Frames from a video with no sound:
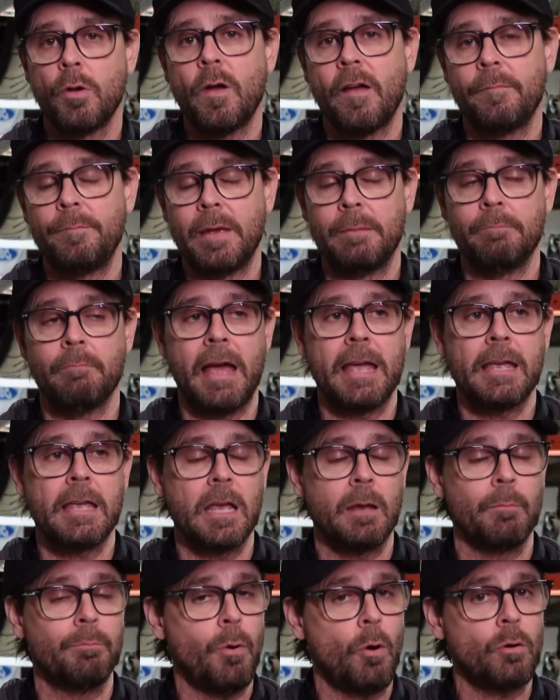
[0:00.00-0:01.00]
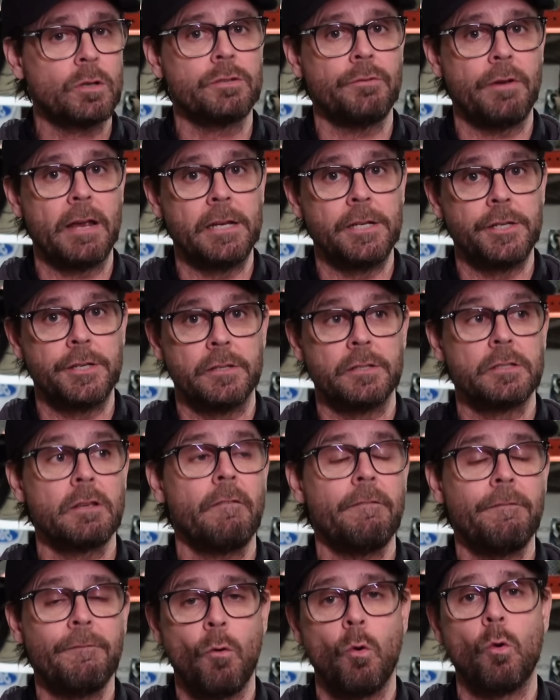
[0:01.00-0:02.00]
have been making boxer engines
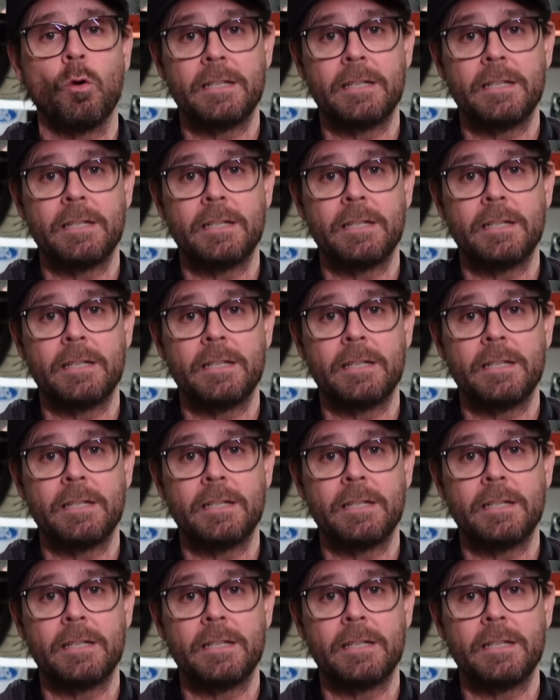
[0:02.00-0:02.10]
for